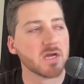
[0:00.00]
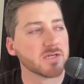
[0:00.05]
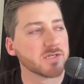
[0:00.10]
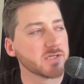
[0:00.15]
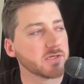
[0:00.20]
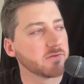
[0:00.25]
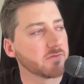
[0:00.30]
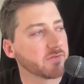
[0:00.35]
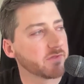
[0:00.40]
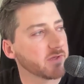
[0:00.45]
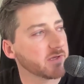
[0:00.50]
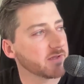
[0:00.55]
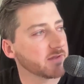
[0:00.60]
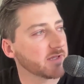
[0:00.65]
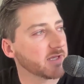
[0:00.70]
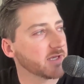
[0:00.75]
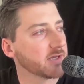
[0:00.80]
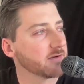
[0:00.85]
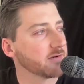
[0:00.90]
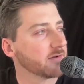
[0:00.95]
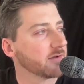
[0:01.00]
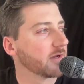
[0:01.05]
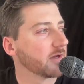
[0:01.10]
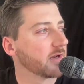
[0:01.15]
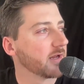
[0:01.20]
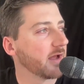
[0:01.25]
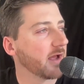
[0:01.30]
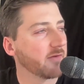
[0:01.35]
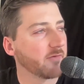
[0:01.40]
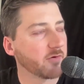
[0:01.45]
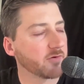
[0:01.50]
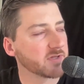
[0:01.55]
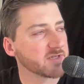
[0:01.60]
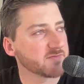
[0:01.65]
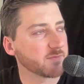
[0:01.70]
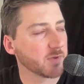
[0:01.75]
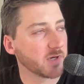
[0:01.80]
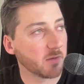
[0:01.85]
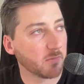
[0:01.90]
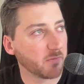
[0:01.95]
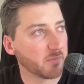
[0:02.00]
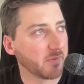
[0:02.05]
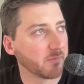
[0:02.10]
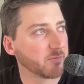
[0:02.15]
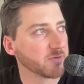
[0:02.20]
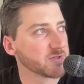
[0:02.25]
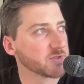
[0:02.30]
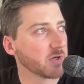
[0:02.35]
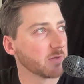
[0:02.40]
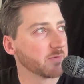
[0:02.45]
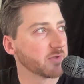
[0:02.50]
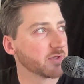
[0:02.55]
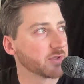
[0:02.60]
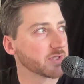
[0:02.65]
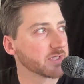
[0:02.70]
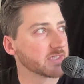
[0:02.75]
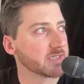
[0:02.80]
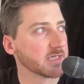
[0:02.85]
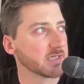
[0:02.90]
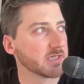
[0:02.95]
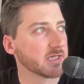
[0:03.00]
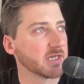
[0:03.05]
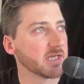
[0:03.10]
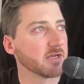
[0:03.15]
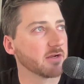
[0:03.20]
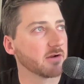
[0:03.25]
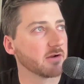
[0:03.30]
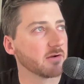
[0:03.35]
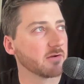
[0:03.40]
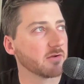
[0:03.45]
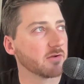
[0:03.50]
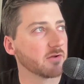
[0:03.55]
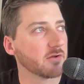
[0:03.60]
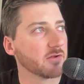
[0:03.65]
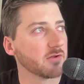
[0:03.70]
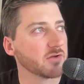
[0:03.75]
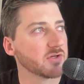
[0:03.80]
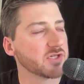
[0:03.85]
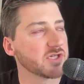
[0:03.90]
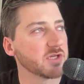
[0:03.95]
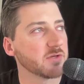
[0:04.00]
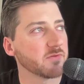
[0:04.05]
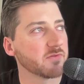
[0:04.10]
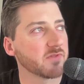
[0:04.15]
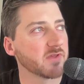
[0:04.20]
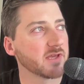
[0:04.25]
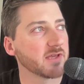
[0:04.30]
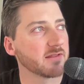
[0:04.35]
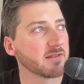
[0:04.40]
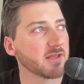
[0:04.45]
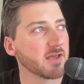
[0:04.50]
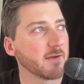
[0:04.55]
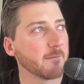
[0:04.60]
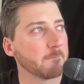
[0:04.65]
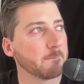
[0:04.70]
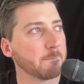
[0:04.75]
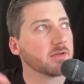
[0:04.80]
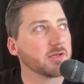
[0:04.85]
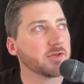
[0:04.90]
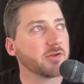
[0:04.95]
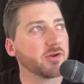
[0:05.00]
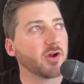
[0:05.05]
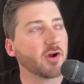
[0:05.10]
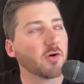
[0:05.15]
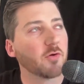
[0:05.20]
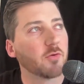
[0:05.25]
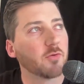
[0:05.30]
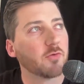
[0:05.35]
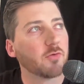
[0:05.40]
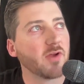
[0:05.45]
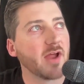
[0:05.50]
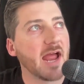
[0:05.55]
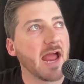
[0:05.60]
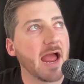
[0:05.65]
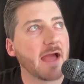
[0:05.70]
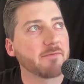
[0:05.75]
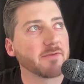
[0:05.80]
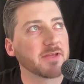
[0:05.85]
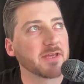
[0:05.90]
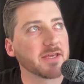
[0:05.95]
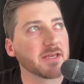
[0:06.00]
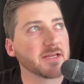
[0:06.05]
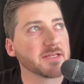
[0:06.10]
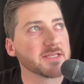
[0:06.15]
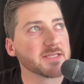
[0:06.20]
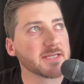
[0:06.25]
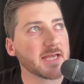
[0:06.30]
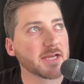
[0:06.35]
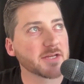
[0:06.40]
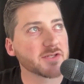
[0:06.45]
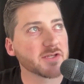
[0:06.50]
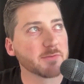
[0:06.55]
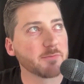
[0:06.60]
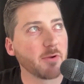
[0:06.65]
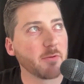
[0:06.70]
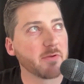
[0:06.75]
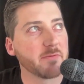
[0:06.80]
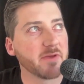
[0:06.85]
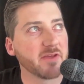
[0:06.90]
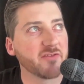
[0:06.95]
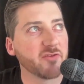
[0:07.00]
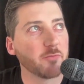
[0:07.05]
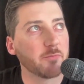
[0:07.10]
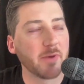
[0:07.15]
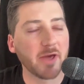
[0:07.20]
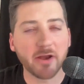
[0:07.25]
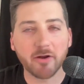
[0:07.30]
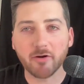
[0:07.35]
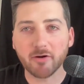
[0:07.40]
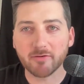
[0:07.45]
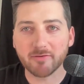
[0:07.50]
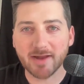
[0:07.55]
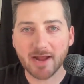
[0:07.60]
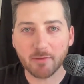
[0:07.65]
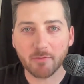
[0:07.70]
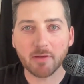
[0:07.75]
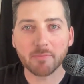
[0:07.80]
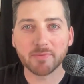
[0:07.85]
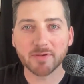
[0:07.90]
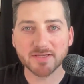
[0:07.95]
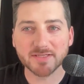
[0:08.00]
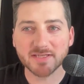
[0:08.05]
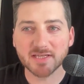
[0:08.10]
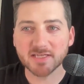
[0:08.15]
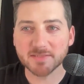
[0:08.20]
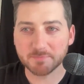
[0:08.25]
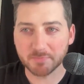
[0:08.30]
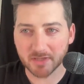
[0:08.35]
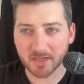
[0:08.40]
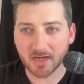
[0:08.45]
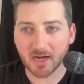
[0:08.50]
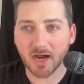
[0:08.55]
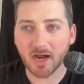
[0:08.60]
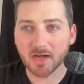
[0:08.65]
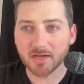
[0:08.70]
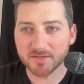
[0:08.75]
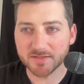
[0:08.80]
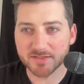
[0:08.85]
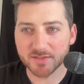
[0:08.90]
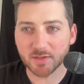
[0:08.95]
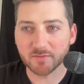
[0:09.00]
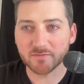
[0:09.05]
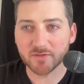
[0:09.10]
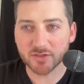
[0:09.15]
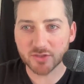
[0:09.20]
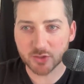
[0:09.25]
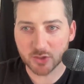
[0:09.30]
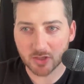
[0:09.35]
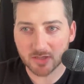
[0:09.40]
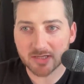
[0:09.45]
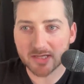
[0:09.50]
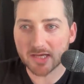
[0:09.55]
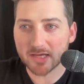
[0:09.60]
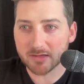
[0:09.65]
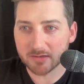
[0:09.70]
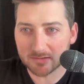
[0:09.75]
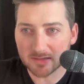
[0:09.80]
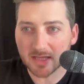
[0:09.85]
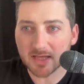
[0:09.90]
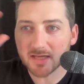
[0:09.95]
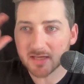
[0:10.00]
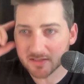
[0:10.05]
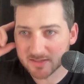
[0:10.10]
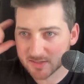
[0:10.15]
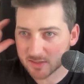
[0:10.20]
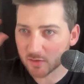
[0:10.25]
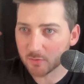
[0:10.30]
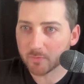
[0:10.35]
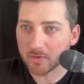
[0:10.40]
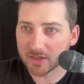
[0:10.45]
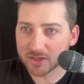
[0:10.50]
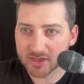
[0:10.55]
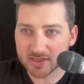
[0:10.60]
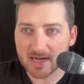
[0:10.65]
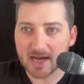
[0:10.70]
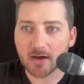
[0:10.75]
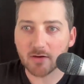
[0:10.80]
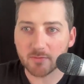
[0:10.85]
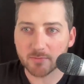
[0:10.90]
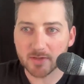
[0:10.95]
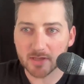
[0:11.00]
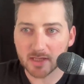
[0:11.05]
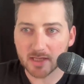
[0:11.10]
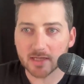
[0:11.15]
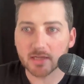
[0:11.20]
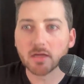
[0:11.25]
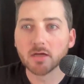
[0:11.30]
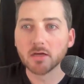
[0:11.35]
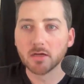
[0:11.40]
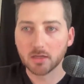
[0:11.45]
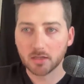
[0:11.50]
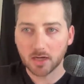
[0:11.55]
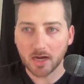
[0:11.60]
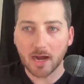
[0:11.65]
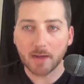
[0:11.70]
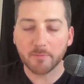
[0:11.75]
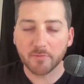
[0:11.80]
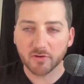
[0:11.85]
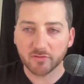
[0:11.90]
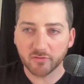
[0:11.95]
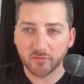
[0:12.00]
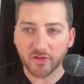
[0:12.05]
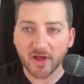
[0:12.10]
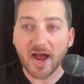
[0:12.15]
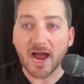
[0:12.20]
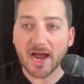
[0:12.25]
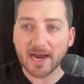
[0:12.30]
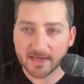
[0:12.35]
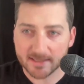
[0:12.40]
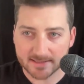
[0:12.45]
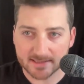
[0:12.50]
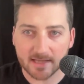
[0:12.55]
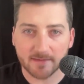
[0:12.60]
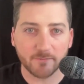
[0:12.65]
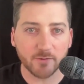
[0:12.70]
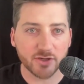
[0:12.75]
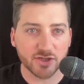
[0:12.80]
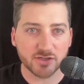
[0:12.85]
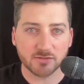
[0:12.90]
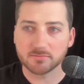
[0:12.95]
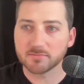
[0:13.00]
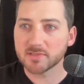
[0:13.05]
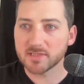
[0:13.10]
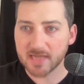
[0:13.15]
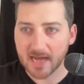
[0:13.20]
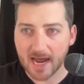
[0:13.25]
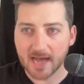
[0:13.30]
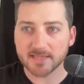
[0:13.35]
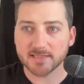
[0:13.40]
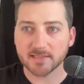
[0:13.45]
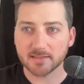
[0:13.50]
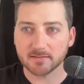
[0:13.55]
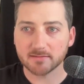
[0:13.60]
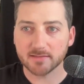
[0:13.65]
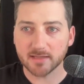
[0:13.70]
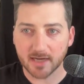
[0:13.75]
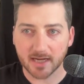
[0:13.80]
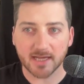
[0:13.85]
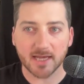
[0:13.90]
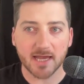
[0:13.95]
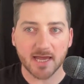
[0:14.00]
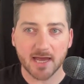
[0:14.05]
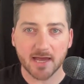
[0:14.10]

Do you think that, and I've heard this from a couple of people, so I'm interested to hear, do you think that, having kids has actually probably made you better now at business because you have to truncate your thinking so much now to be like, I'm going to do the highest leverage task that I can?